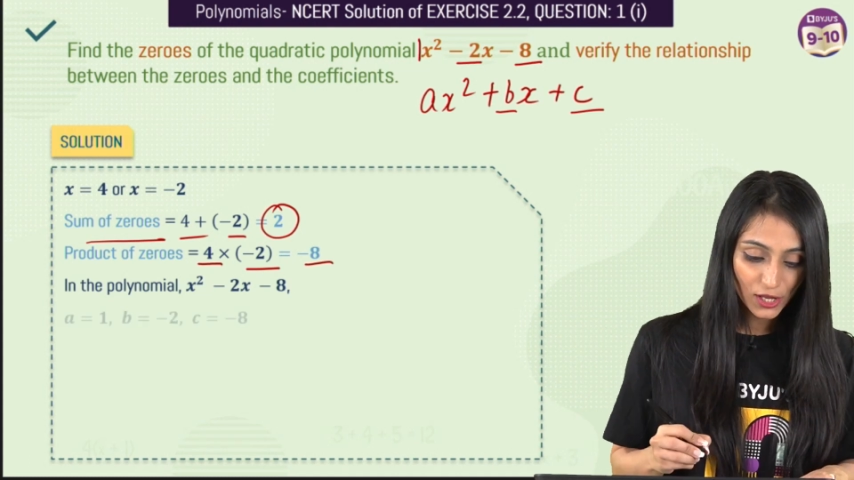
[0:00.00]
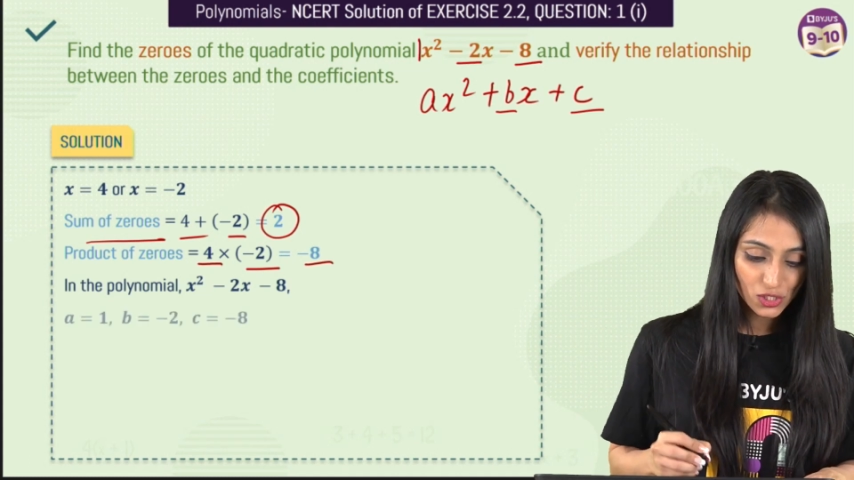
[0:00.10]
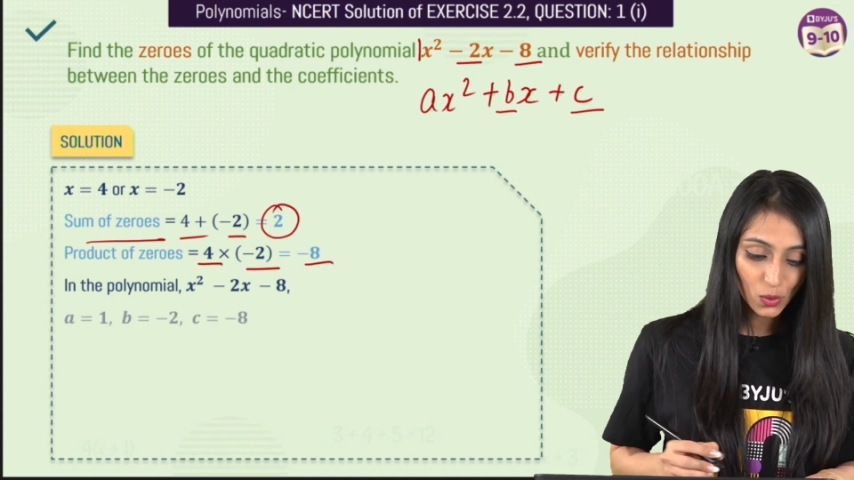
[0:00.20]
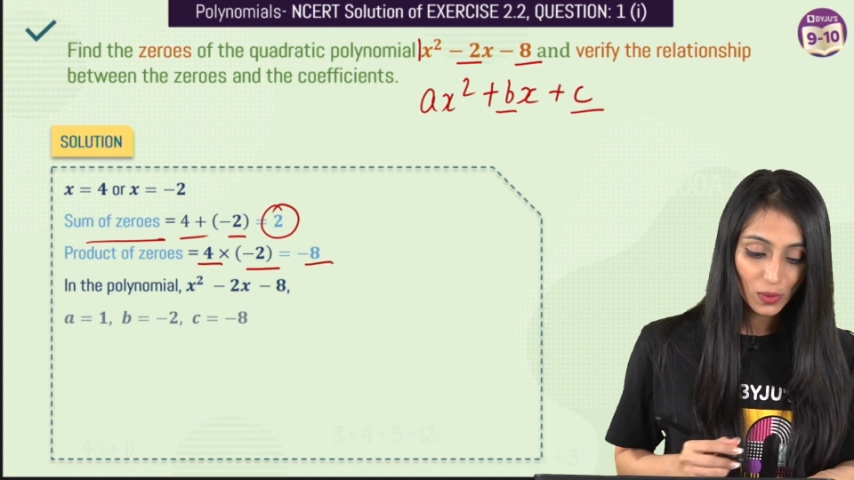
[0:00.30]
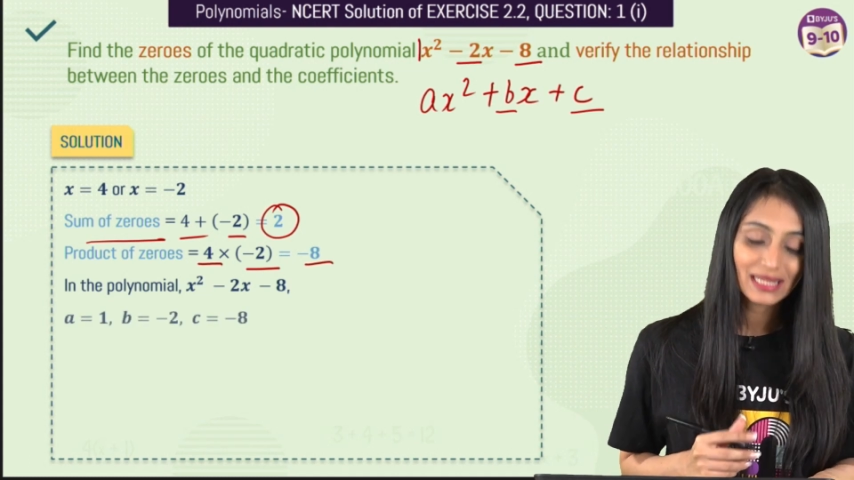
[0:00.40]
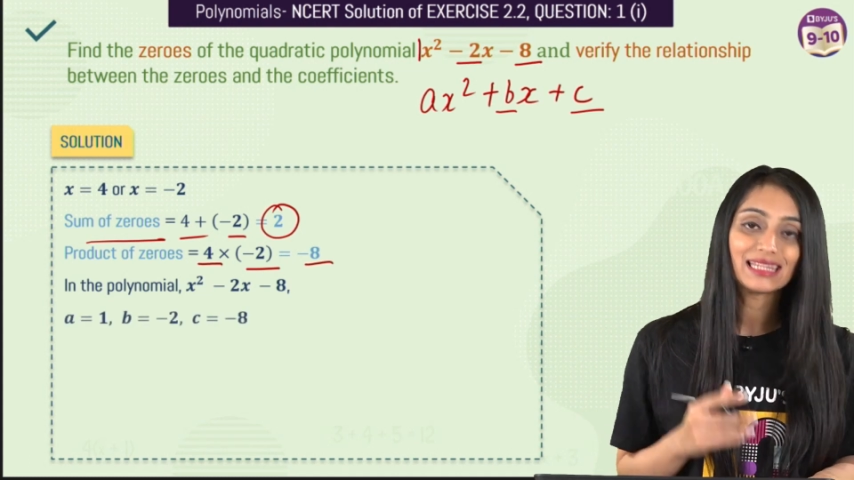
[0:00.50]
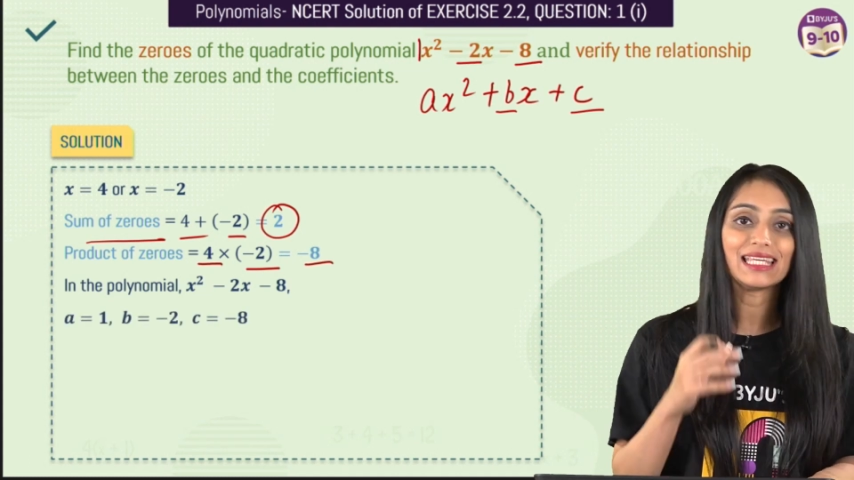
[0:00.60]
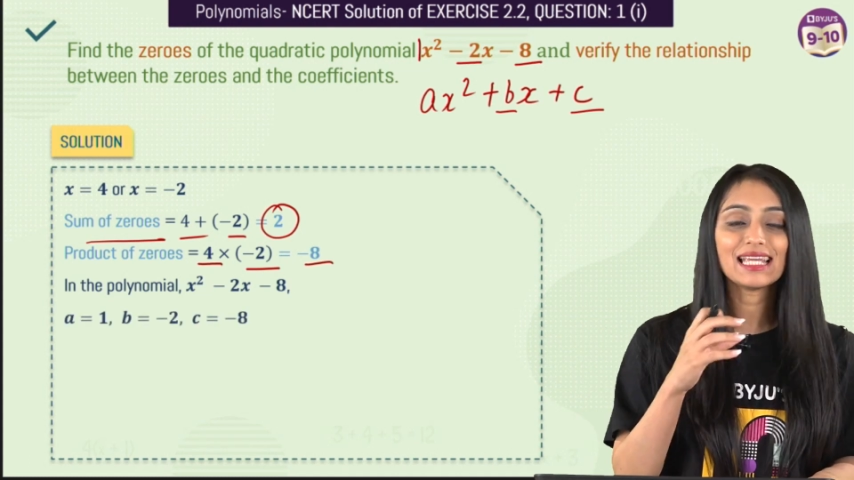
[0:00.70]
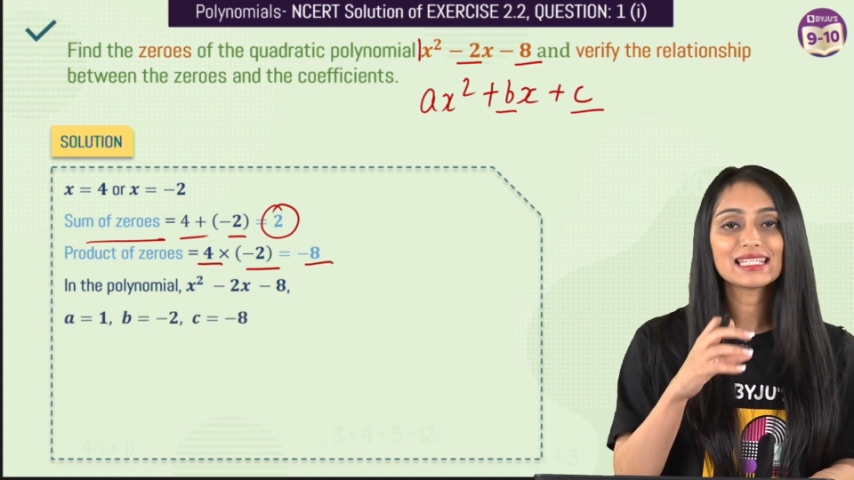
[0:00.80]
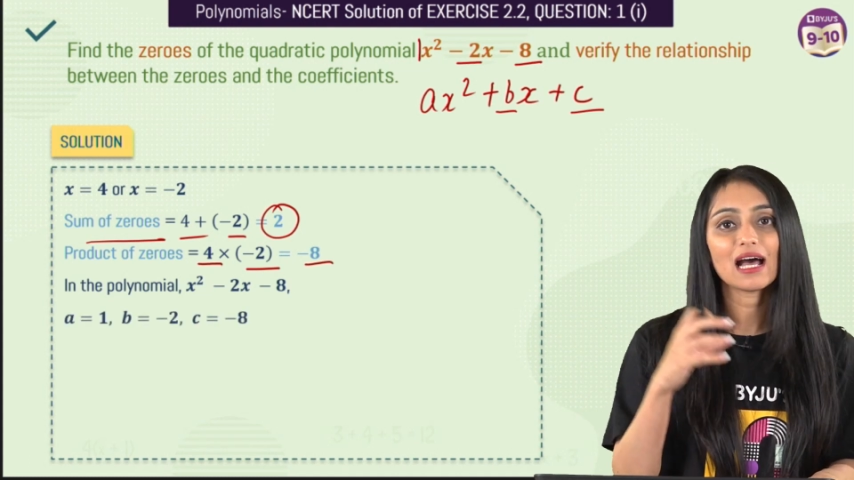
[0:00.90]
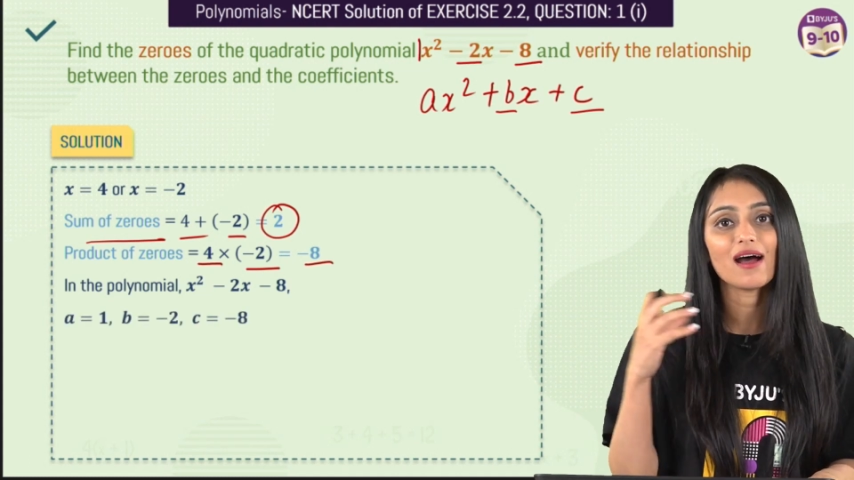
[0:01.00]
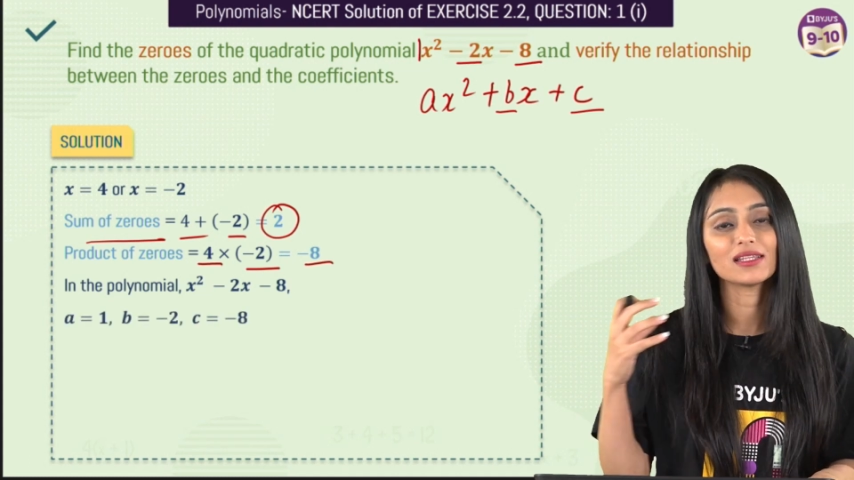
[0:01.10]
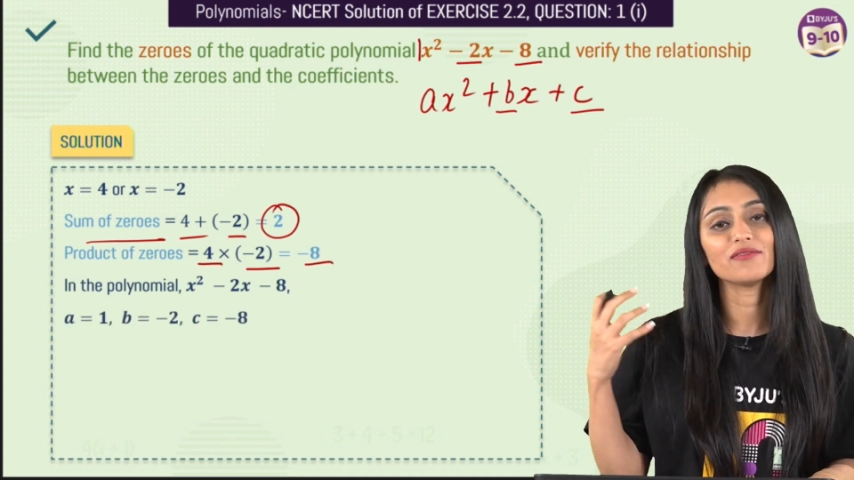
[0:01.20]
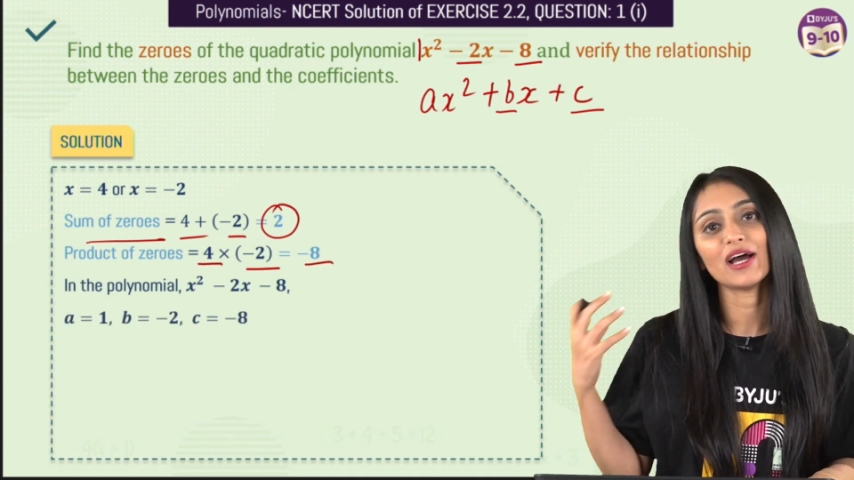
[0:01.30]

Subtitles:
So these are the